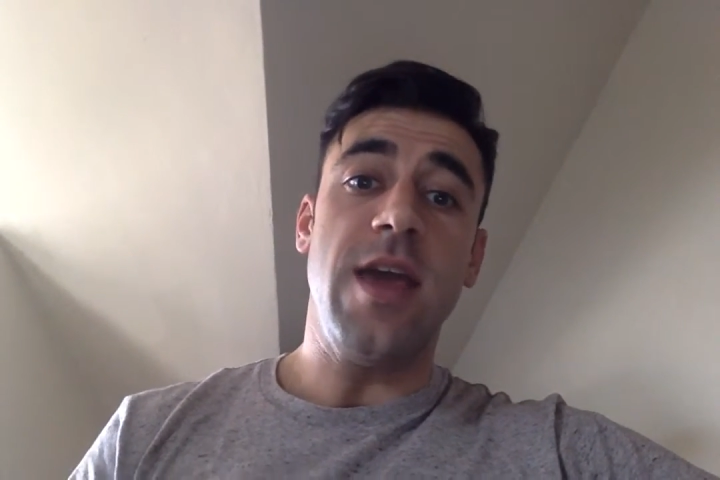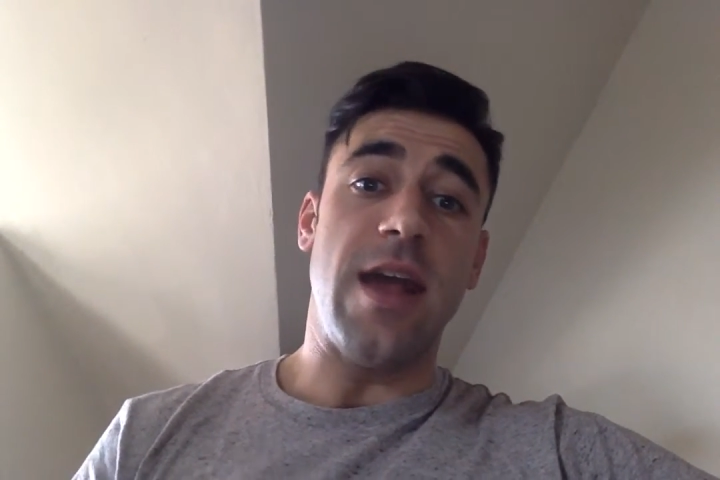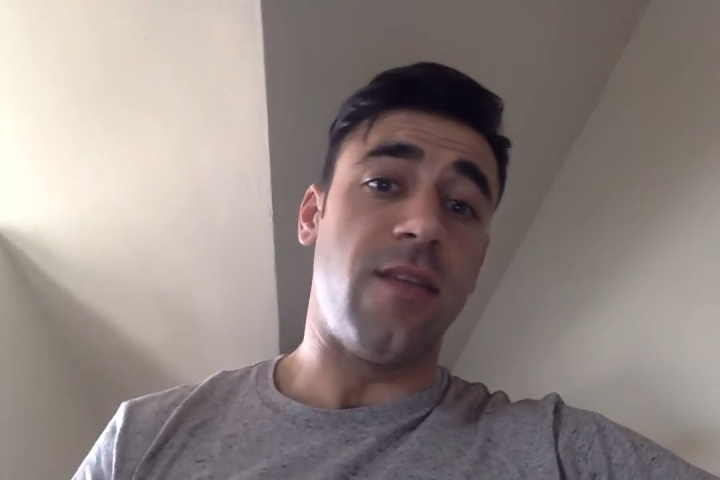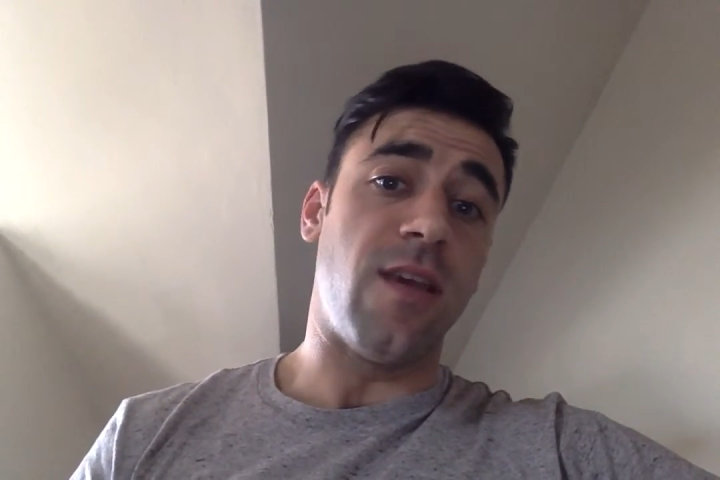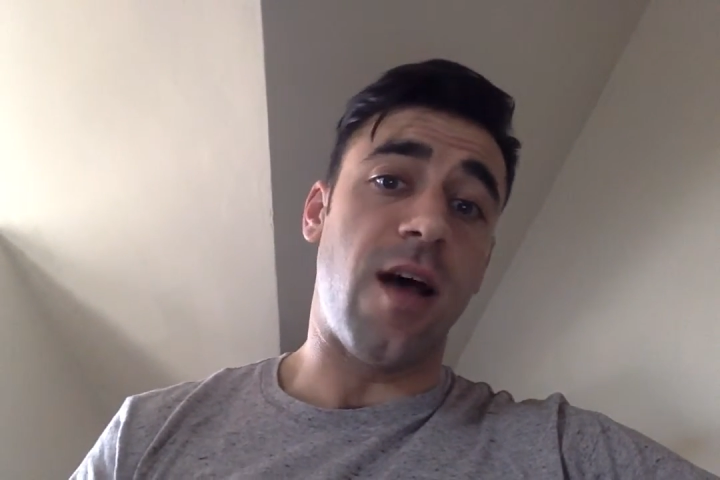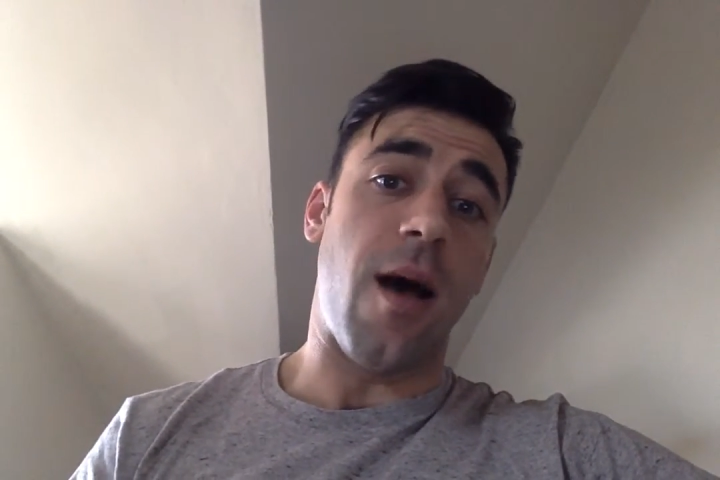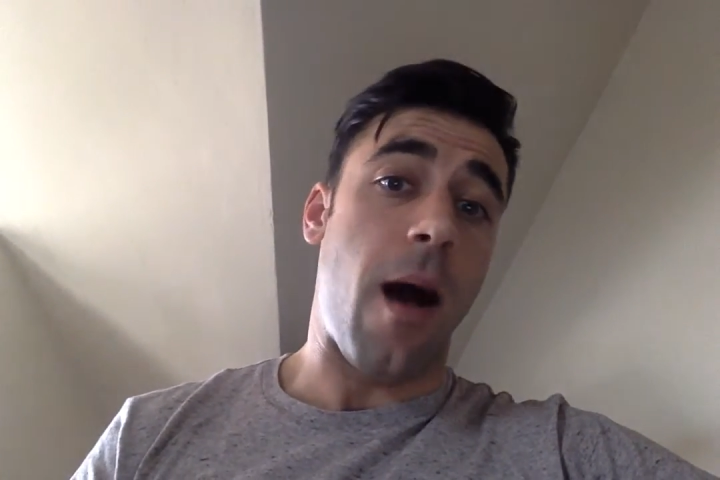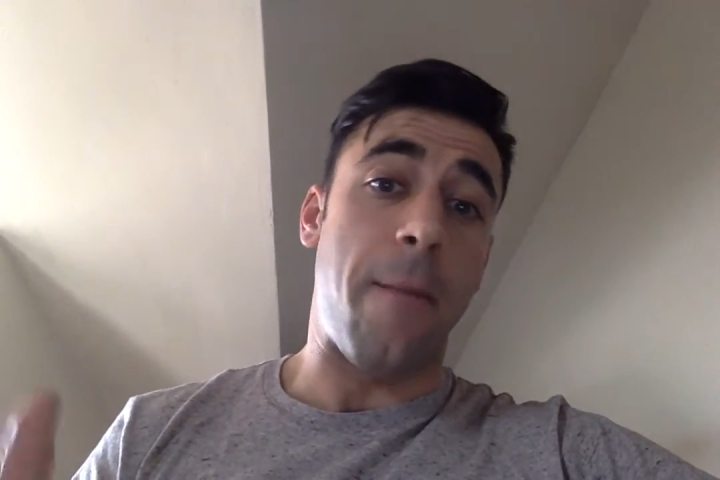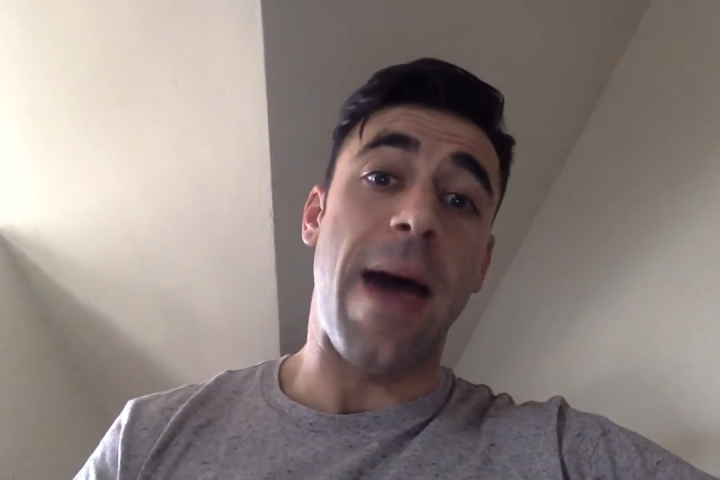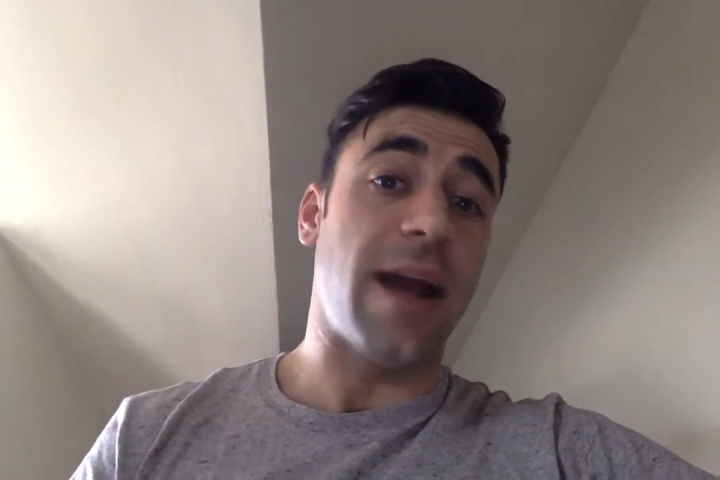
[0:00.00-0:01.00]
It's a
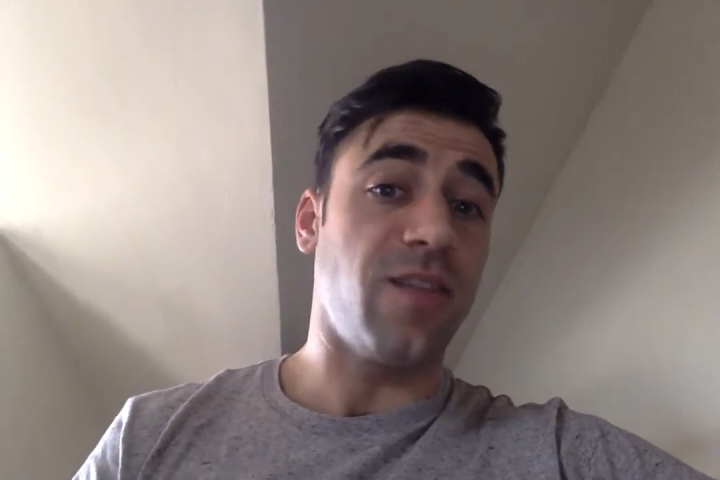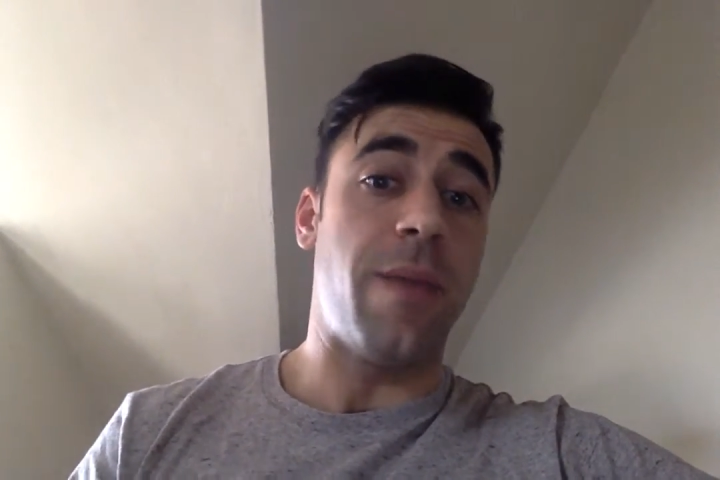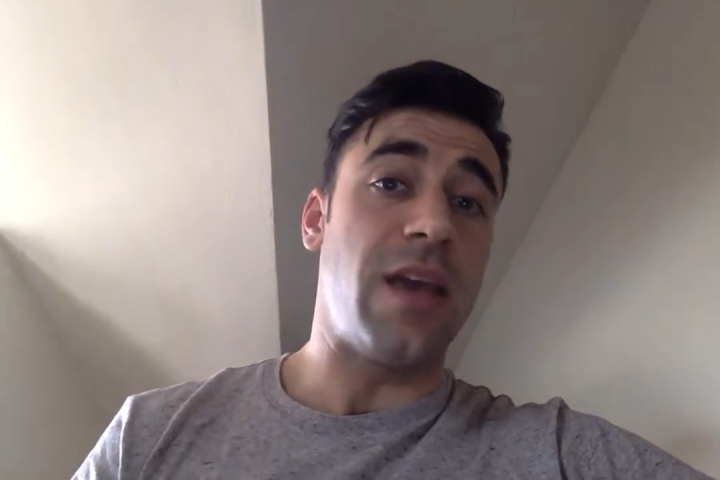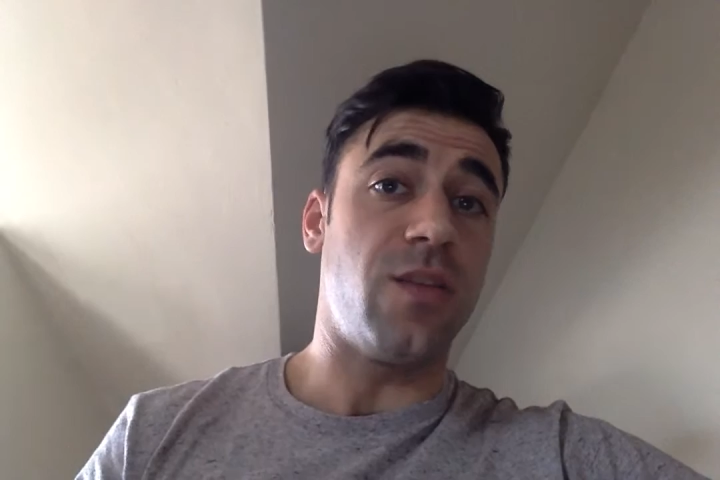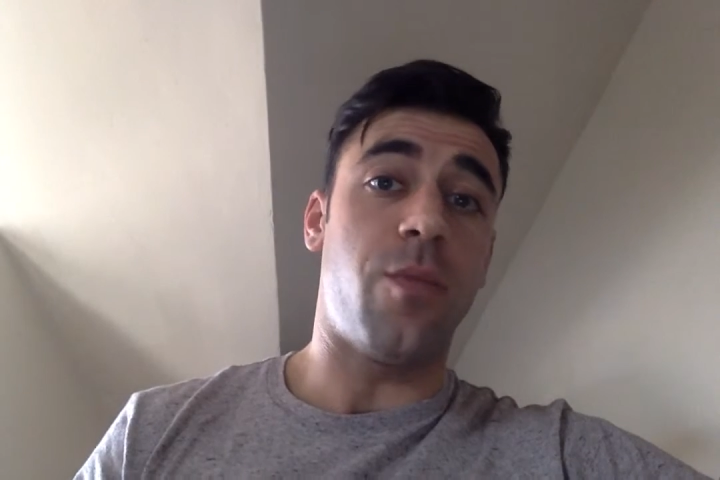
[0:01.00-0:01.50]
PEX-based